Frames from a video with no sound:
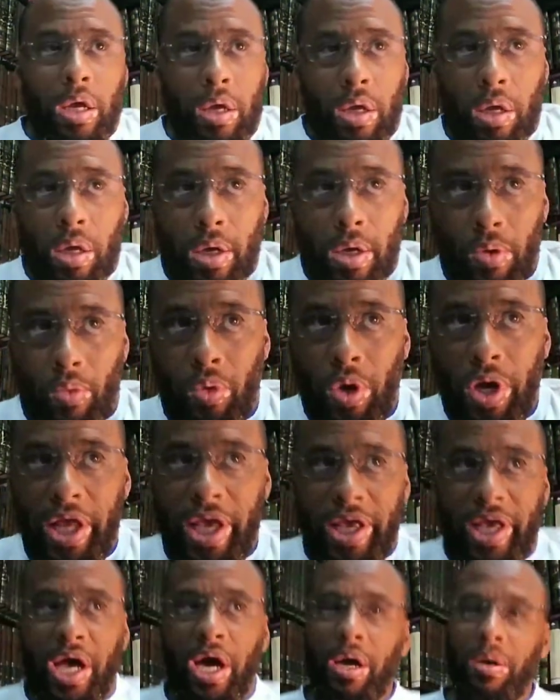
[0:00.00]
when it
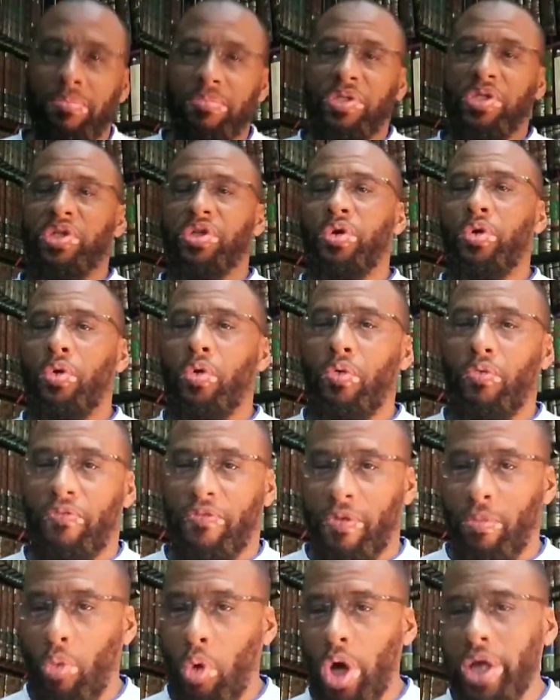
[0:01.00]
comes to from
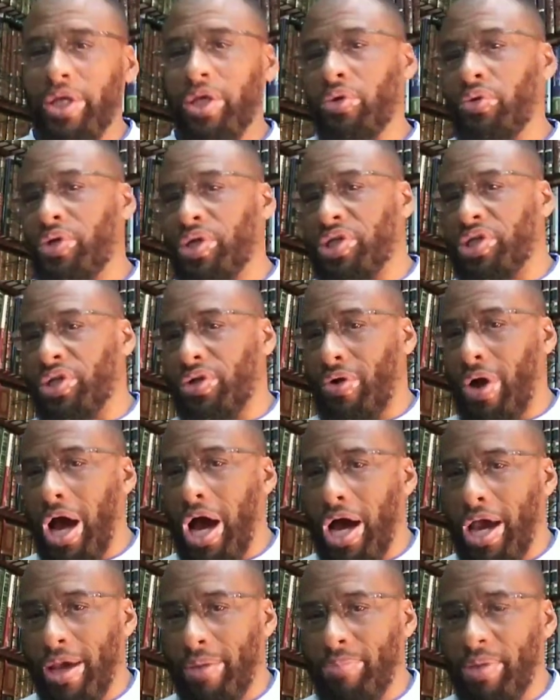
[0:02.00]
what you
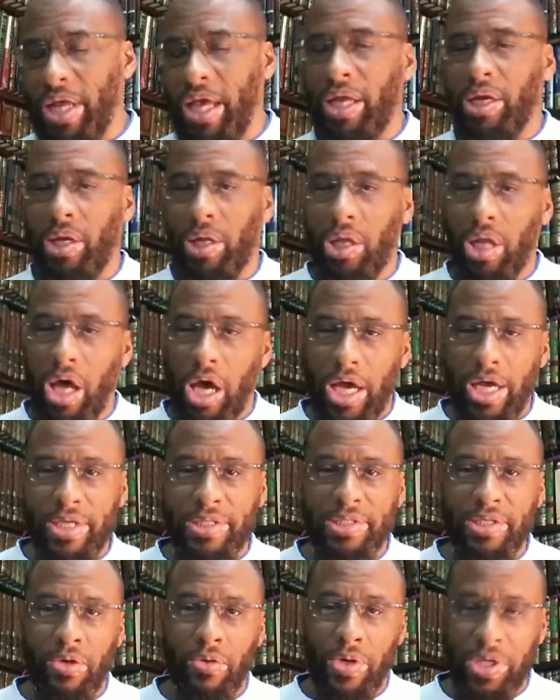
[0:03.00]
described, and Allah
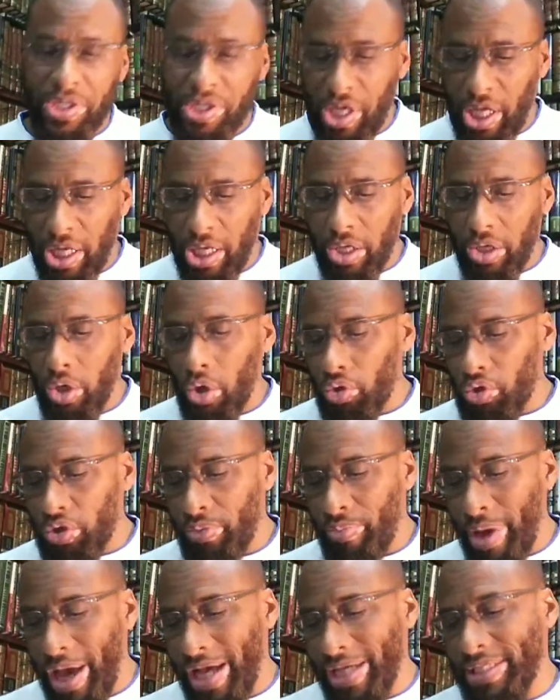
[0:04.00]
Azawajal knows
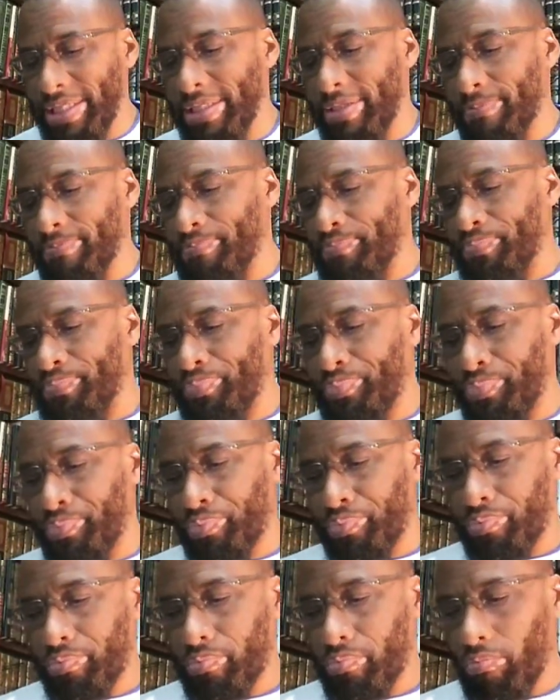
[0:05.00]
best,
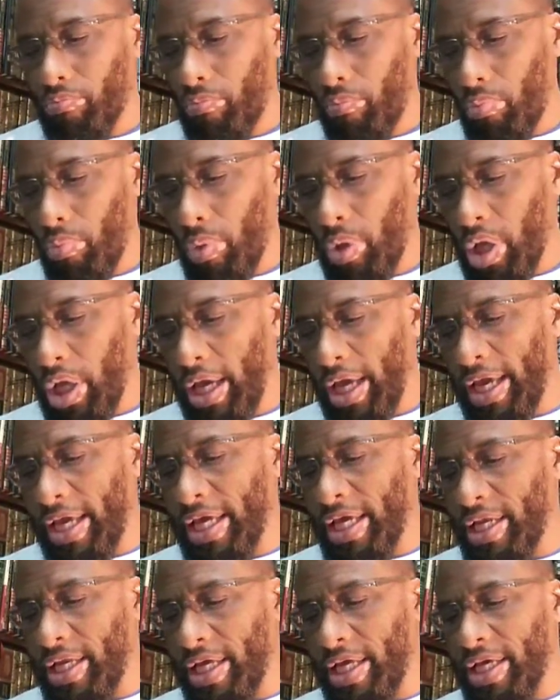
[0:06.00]
it
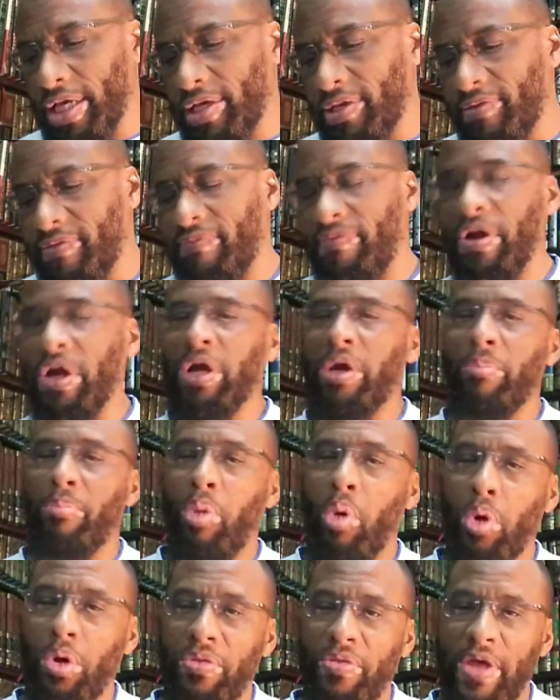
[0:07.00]
is very
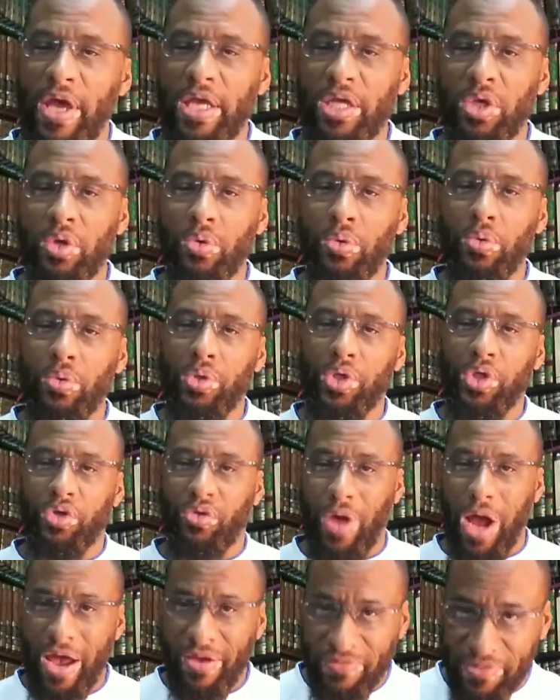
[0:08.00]
important that you
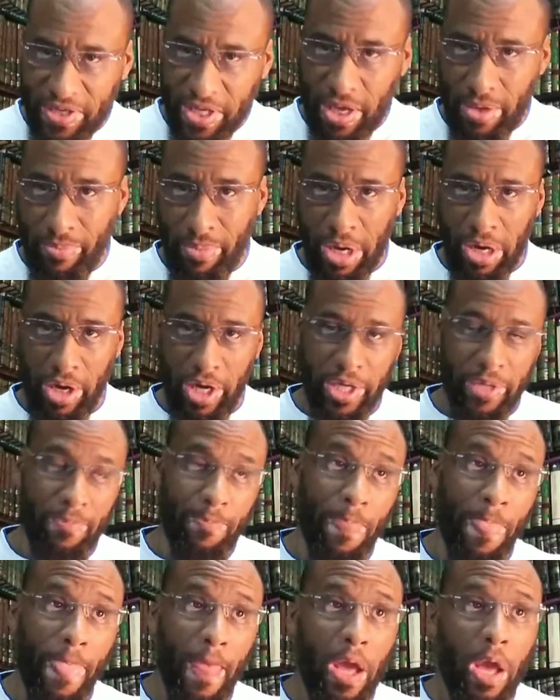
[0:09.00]
strive to get married.
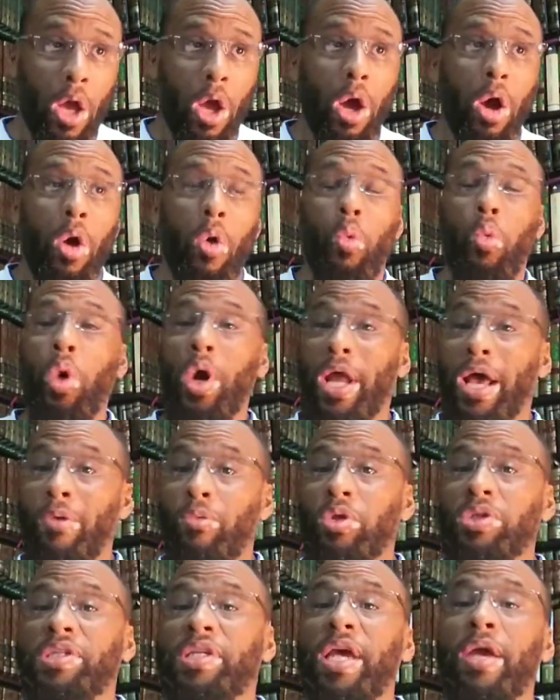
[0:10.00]
What I will
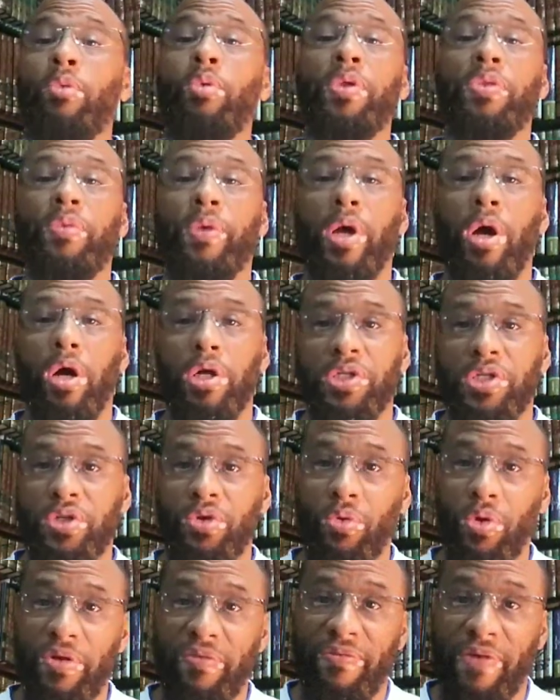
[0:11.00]
say with regards to
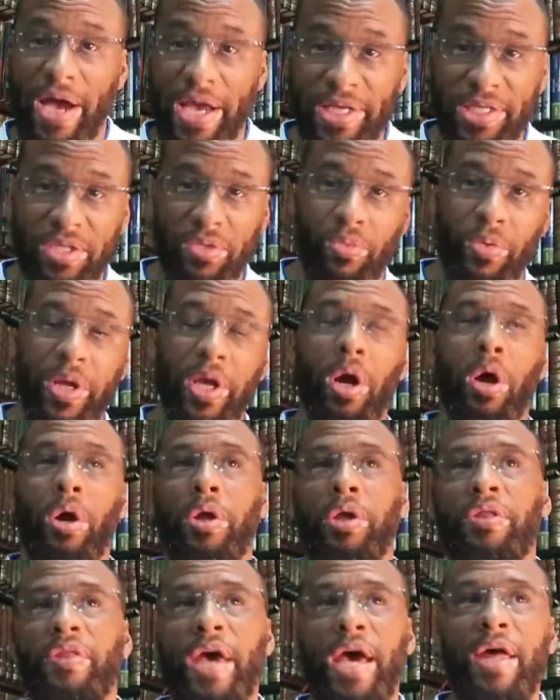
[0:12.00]
advice regarding
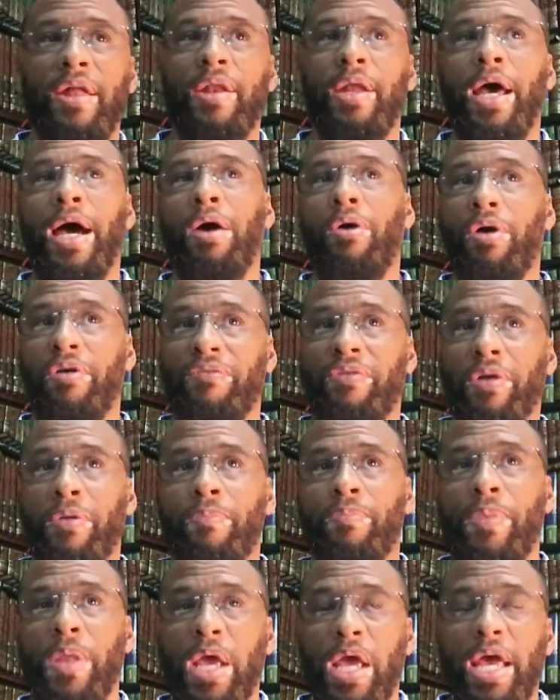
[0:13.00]
that, however,
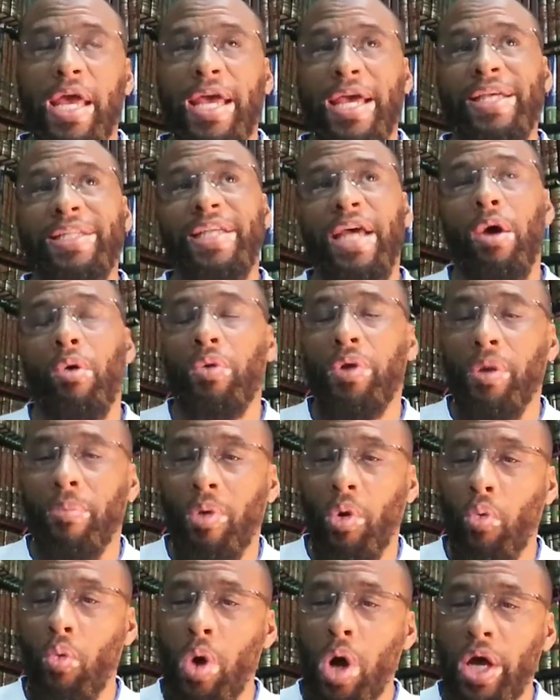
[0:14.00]
is that number
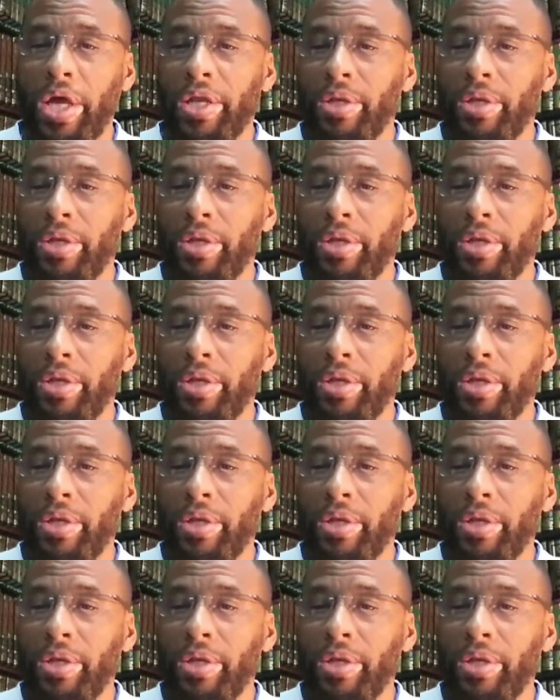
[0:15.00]
one,